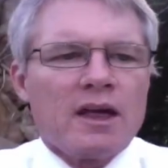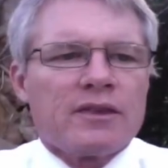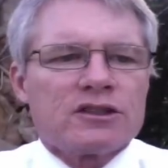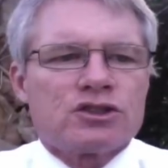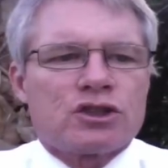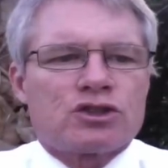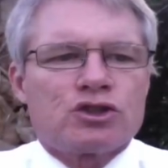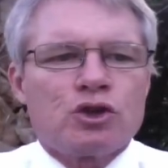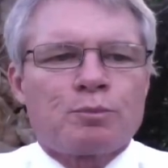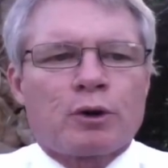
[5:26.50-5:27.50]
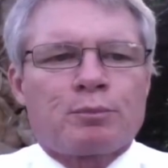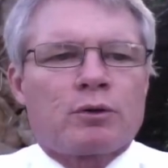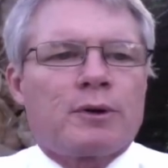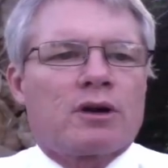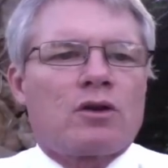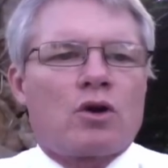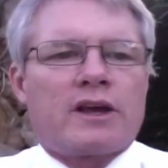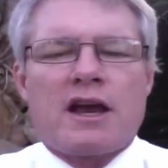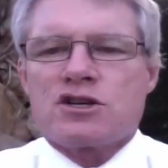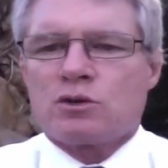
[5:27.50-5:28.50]
This is a super premier
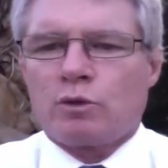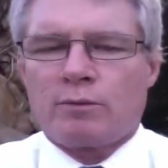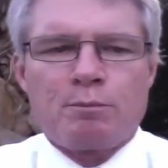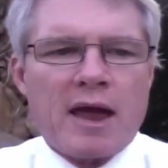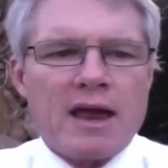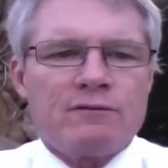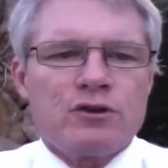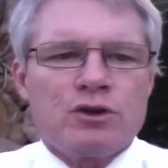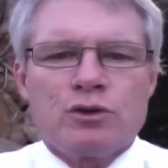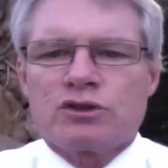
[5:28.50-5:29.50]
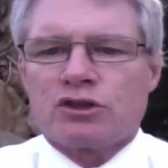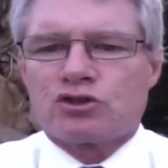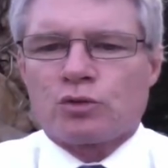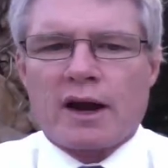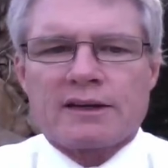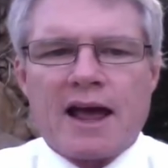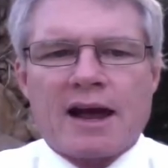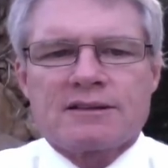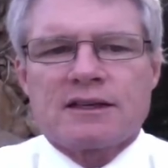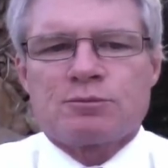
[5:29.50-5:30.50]
location with bay views and direct
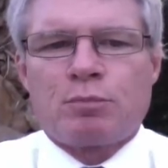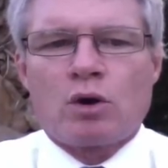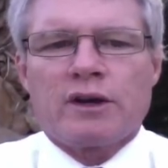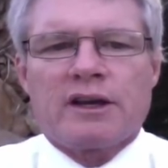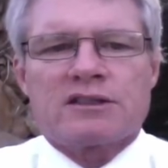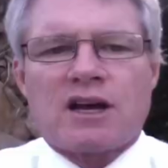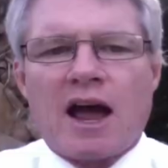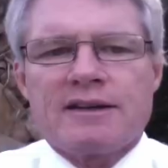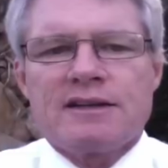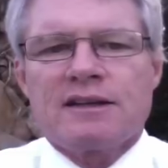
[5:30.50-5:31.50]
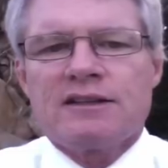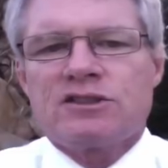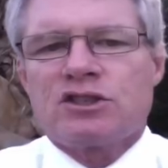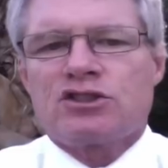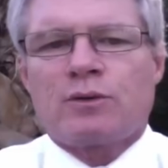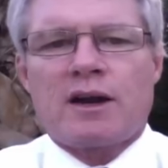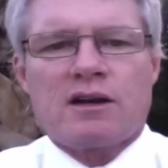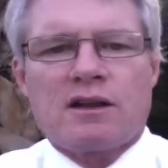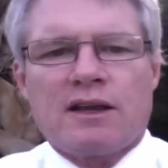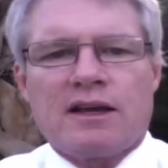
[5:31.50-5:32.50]
access boating. It's ideally
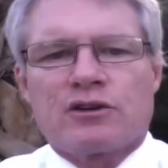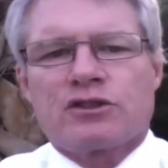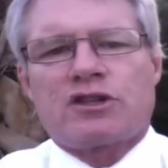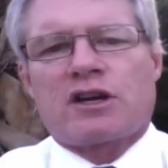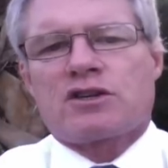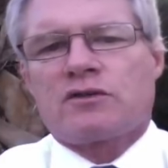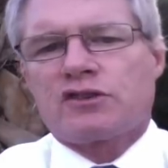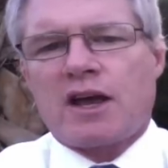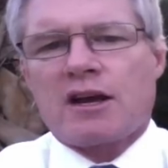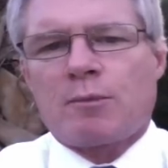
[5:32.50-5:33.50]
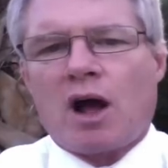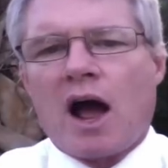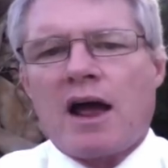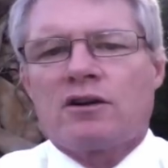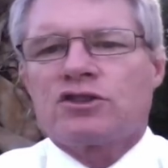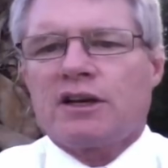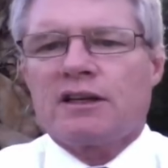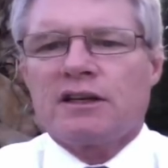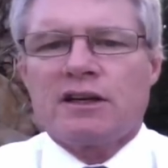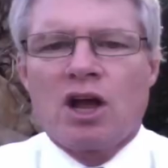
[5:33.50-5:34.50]
situated in the intersection of Sanibel Isles
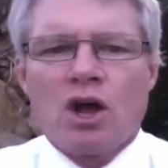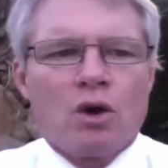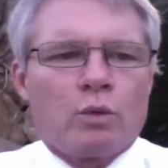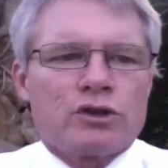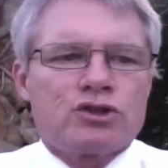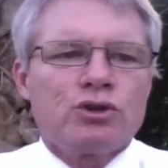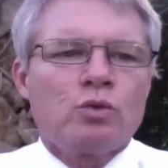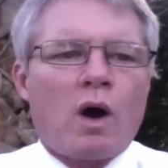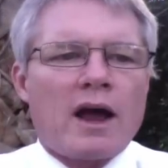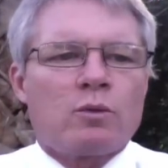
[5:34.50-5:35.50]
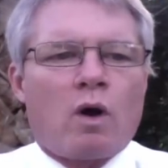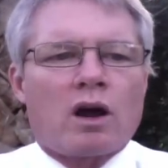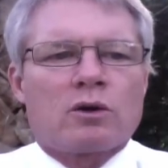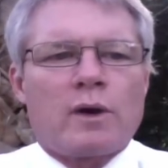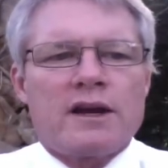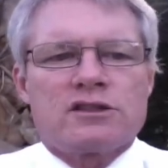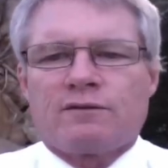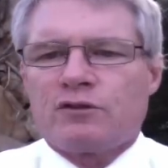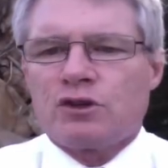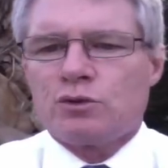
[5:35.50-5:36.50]
Inlet with 2 wide waterways
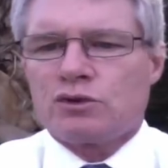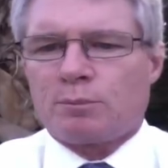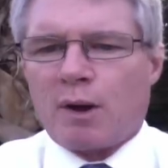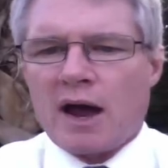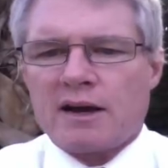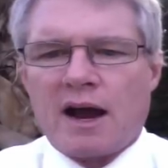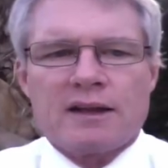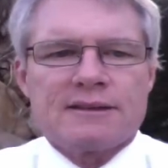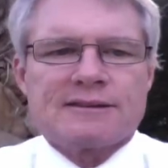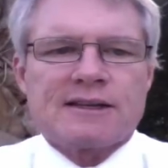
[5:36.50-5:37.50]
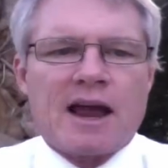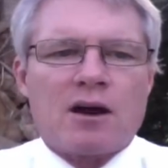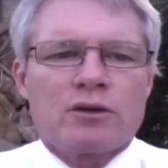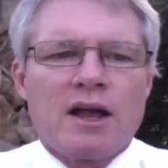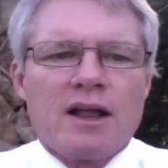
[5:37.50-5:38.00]
and views to Pine Island Sound.